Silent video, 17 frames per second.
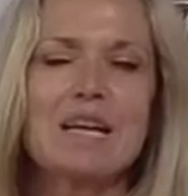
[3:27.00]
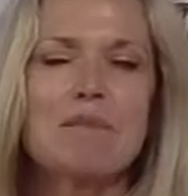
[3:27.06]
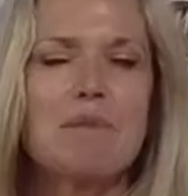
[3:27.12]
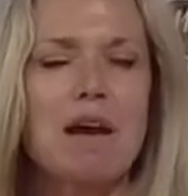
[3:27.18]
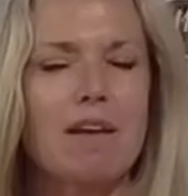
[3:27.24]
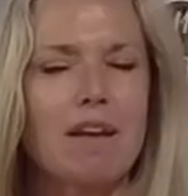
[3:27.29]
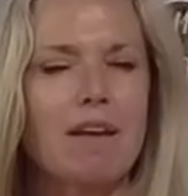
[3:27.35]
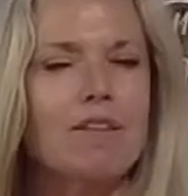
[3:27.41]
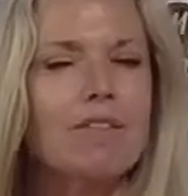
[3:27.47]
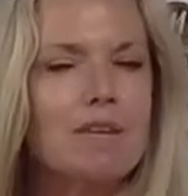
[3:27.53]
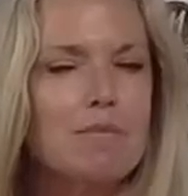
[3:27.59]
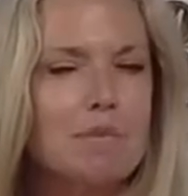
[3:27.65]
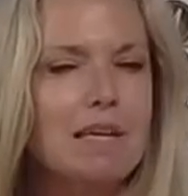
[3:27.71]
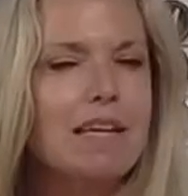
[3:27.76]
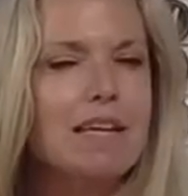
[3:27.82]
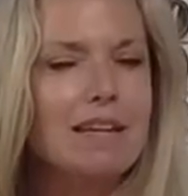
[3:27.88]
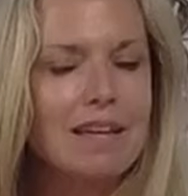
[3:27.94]
about healthy
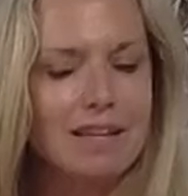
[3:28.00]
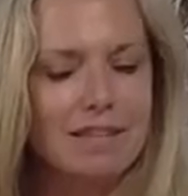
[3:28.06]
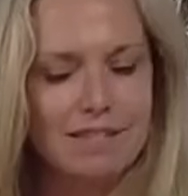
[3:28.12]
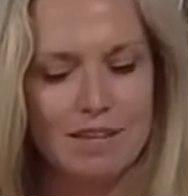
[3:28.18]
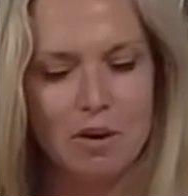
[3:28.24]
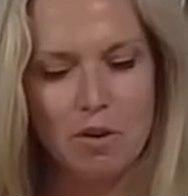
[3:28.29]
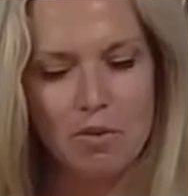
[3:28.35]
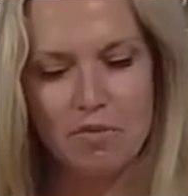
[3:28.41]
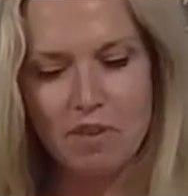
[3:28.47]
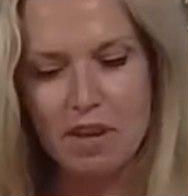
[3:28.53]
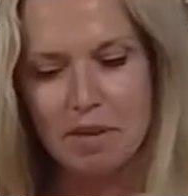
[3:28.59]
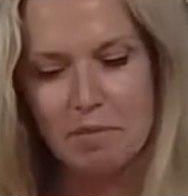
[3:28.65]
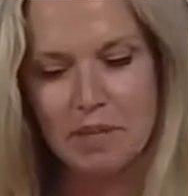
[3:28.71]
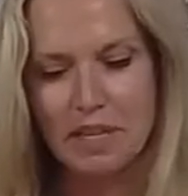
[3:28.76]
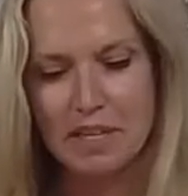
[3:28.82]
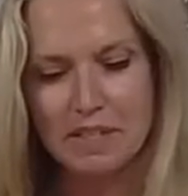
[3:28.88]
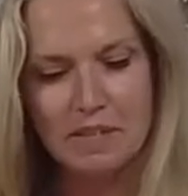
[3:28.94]
beginnings in our
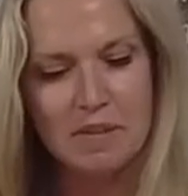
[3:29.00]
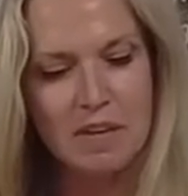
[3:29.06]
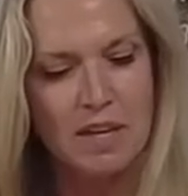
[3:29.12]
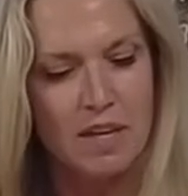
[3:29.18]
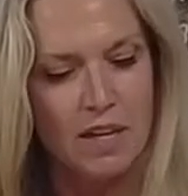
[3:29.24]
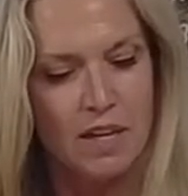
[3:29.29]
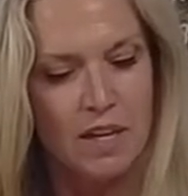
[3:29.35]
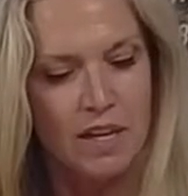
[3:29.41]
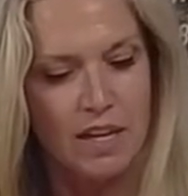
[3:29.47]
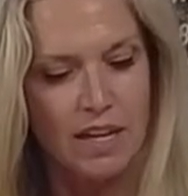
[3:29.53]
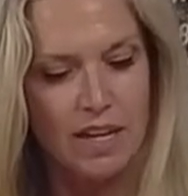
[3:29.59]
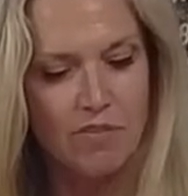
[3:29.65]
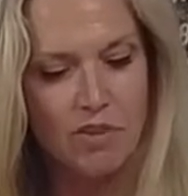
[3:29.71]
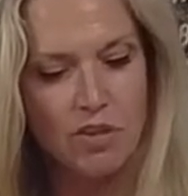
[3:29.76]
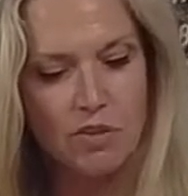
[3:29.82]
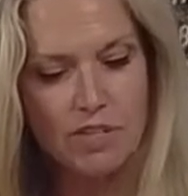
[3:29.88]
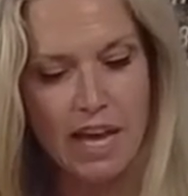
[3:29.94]
families.
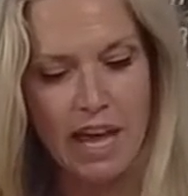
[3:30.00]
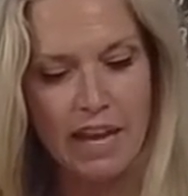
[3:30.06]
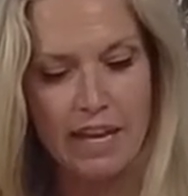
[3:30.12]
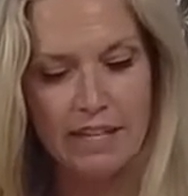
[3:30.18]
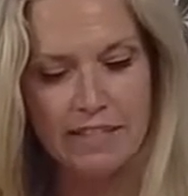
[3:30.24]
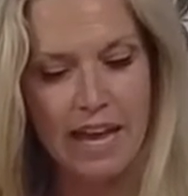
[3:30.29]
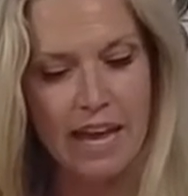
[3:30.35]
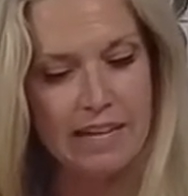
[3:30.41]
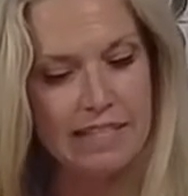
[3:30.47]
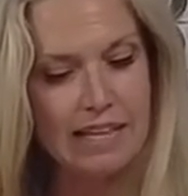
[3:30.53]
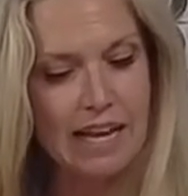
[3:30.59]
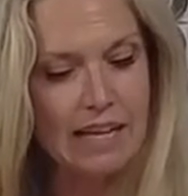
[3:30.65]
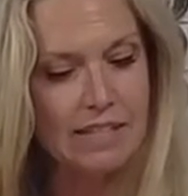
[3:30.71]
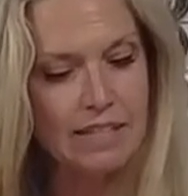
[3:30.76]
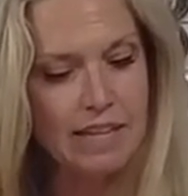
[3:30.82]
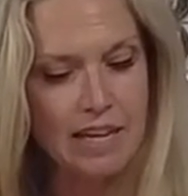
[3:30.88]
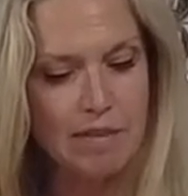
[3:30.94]
Even though Dad has had his
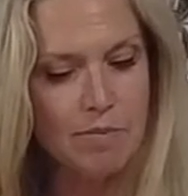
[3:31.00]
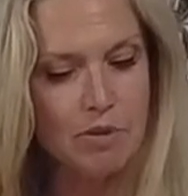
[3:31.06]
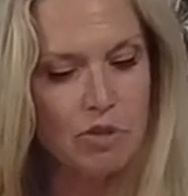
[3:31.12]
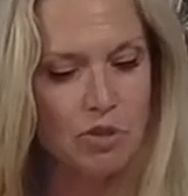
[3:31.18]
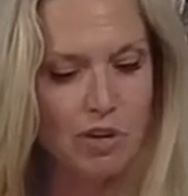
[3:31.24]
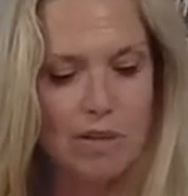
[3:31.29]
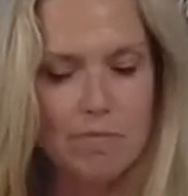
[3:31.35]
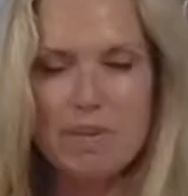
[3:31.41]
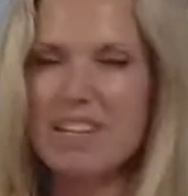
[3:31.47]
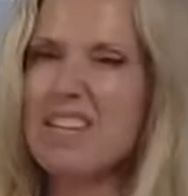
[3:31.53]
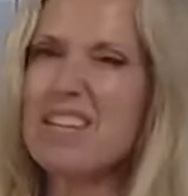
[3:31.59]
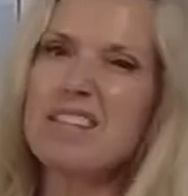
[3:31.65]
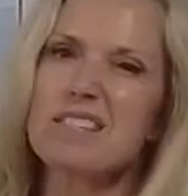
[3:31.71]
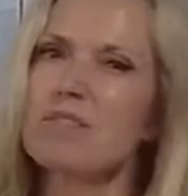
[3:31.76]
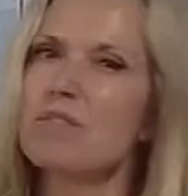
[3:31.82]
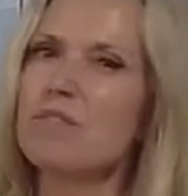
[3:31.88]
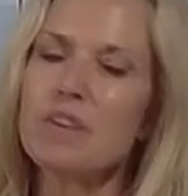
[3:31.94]
last chemo treatment, he
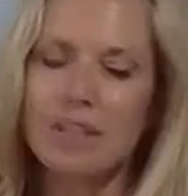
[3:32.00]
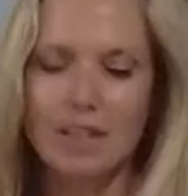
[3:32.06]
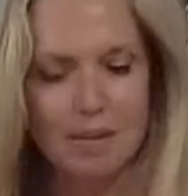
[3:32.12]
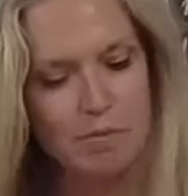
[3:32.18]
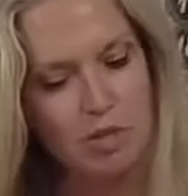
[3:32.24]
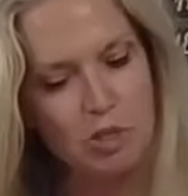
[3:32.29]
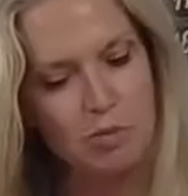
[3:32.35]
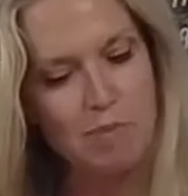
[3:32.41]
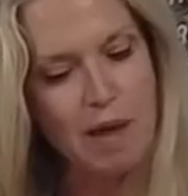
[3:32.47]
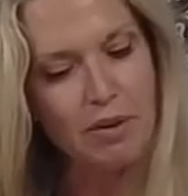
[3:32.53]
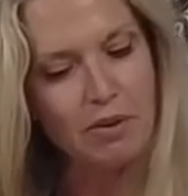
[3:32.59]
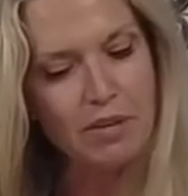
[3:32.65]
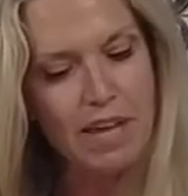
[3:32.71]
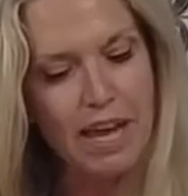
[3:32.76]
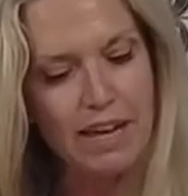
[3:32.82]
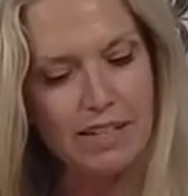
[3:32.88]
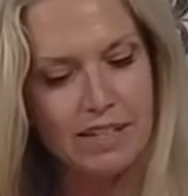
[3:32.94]
isn't feeling much better
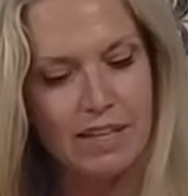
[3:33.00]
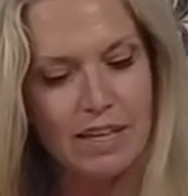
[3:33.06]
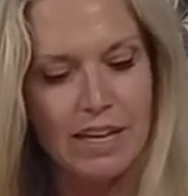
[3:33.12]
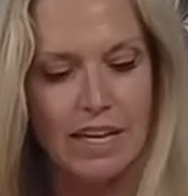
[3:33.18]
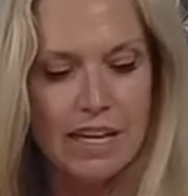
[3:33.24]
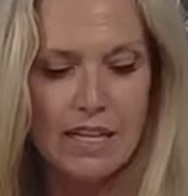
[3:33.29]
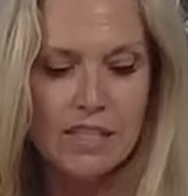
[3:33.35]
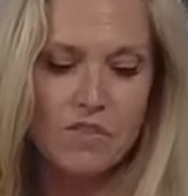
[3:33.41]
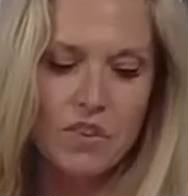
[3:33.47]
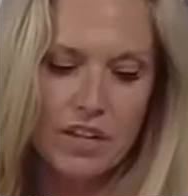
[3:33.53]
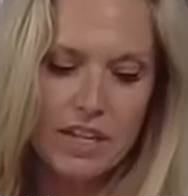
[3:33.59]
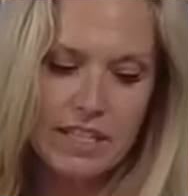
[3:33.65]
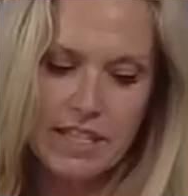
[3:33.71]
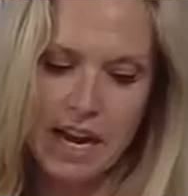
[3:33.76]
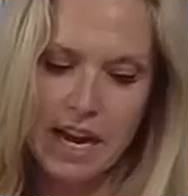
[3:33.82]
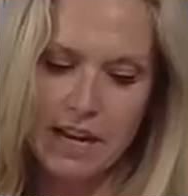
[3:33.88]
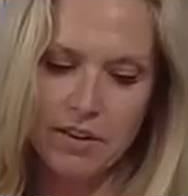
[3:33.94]
yet. He is very
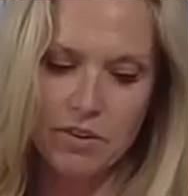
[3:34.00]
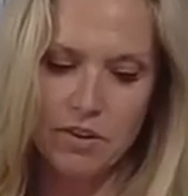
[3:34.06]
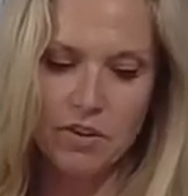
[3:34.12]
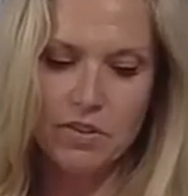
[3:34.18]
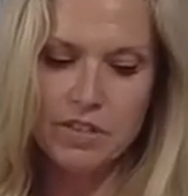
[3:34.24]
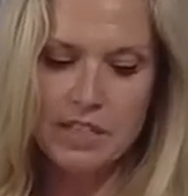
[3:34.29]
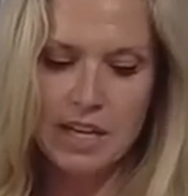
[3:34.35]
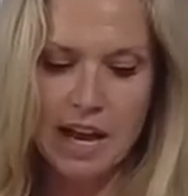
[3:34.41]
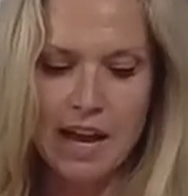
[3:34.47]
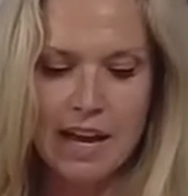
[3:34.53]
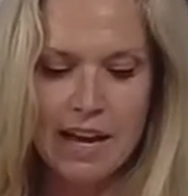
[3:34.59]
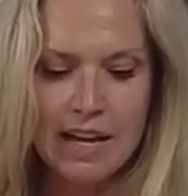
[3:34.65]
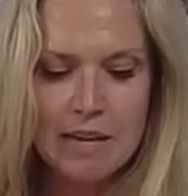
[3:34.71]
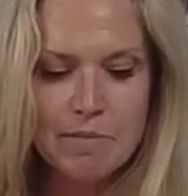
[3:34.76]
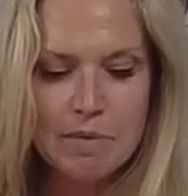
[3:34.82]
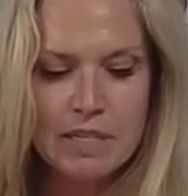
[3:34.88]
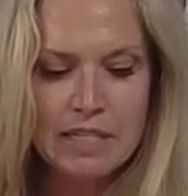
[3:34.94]
tired all the
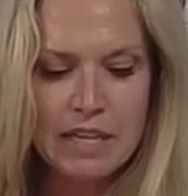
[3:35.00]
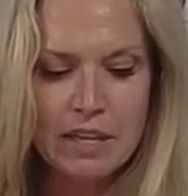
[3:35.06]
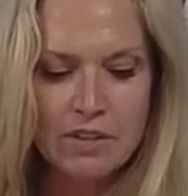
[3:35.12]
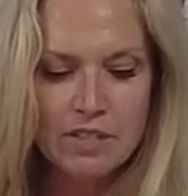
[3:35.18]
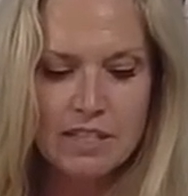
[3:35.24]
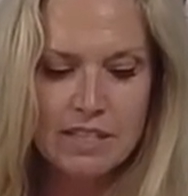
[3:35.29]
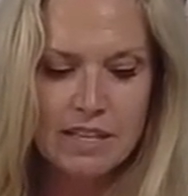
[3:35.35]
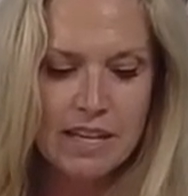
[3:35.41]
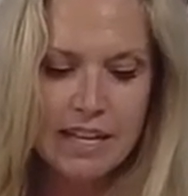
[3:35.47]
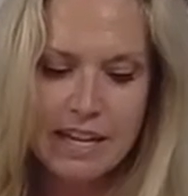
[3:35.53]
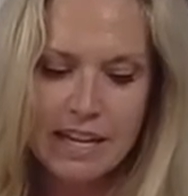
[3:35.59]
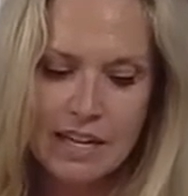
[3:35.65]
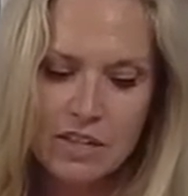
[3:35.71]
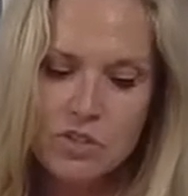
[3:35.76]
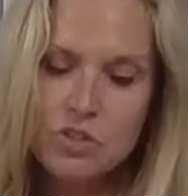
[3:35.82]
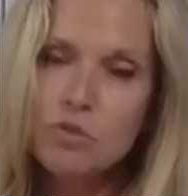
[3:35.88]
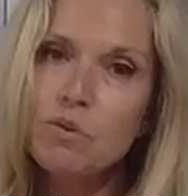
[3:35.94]
time and tells us that he
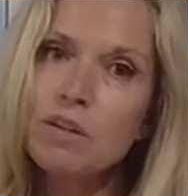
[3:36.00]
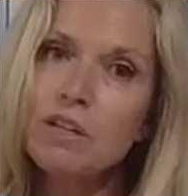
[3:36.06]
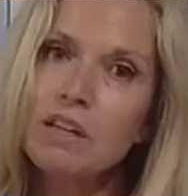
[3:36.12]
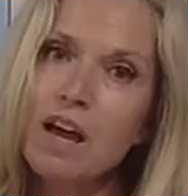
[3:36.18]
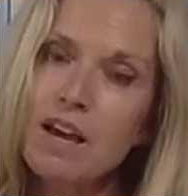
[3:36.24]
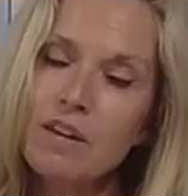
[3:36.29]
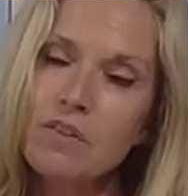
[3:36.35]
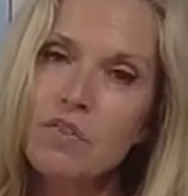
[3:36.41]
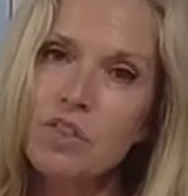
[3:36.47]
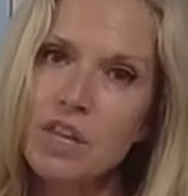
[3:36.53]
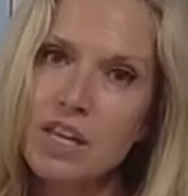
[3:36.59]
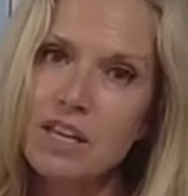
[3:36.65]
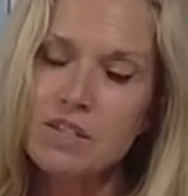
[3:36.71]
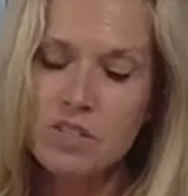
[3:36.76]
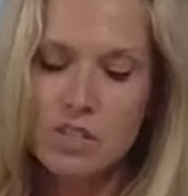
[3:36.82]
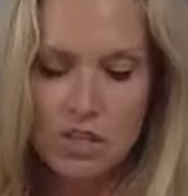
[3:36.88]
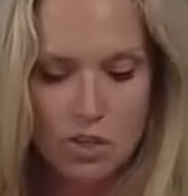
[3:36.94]
can't do a lot of
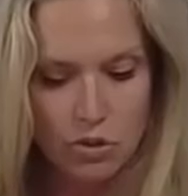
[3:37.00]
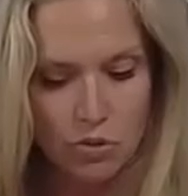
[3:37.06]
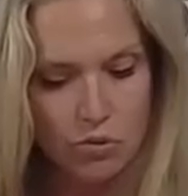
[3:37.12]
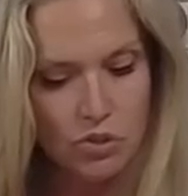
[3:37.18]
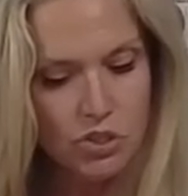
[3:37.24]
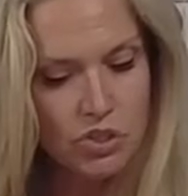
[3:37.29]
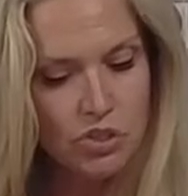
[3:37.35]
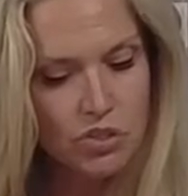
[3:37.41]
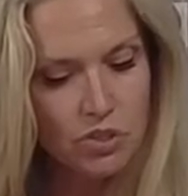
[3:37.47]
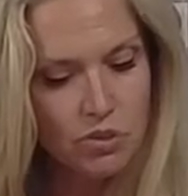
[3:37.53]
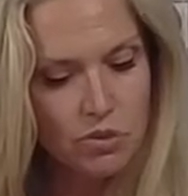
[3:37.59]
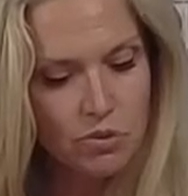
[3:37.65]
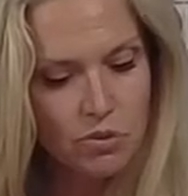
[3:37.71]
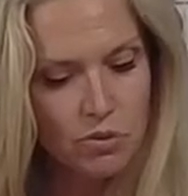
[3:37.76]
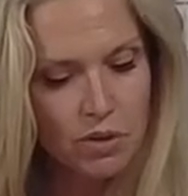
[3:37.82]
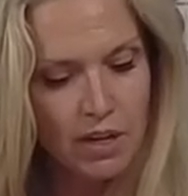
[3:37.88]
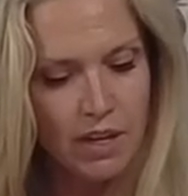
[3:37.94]
things he used to
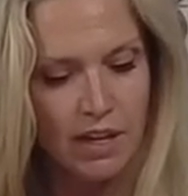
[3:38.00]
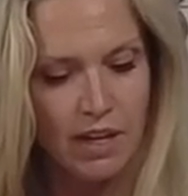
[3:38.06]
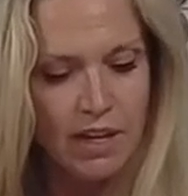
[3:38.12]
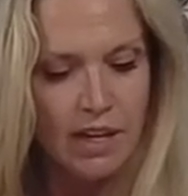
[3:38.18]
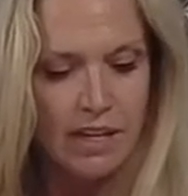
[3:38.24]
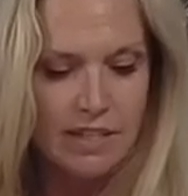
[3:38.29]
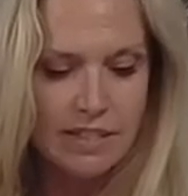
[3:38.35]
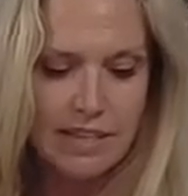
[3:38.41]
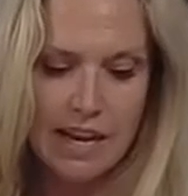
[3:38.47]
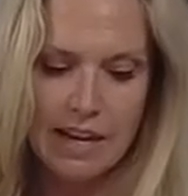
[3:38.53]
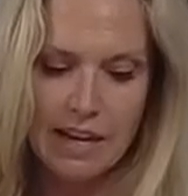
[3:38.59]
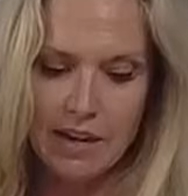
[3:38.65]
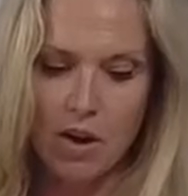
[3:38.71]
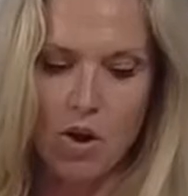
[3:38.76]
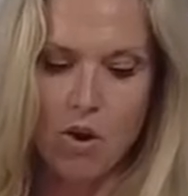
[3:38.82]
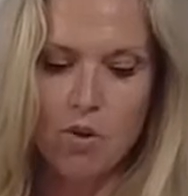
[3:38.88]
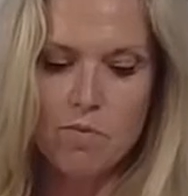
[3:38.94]
do. Staying
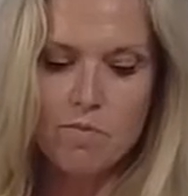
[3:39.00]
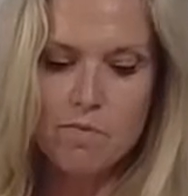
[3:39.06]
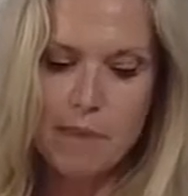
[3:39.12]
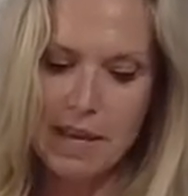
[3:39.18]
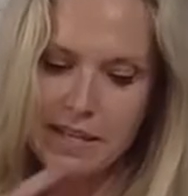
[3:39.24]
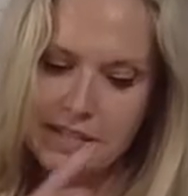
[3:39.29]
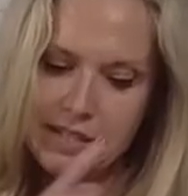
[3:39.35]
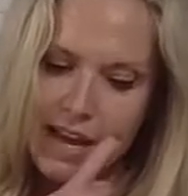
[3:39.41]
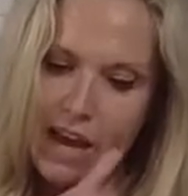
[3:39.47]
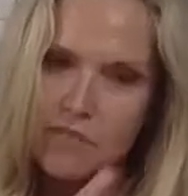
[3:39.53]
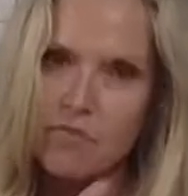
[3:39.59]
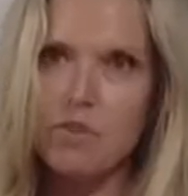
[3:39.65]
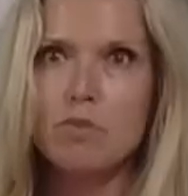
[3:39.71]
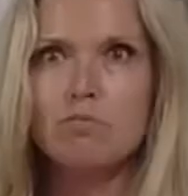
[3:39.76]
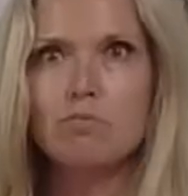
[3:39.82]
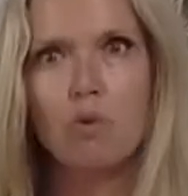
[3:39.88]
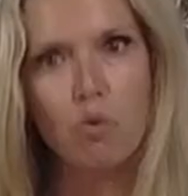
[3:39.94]
at home makes Dad
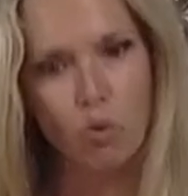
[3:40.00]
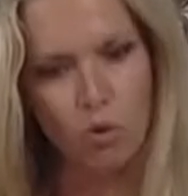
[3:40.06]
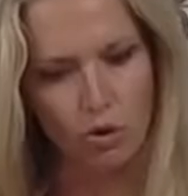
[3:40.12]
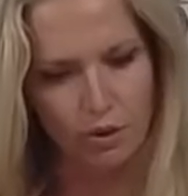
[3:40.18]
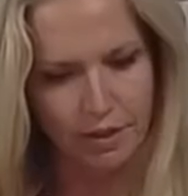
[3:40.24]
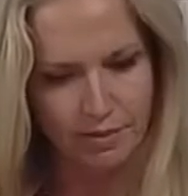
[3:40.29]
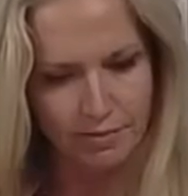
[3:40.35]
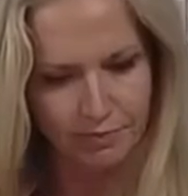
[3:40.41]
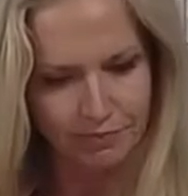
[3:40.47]
feel bored,